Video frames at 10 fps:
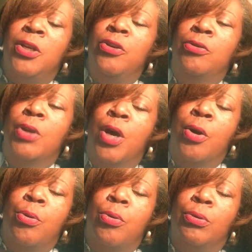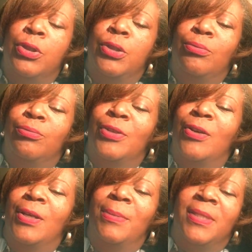You know, to,
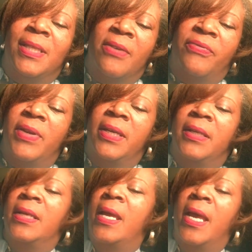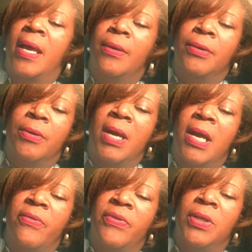no, let me stop faking. I don't know
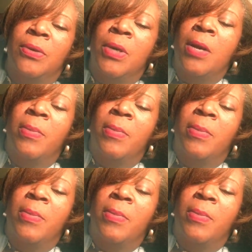how I feel.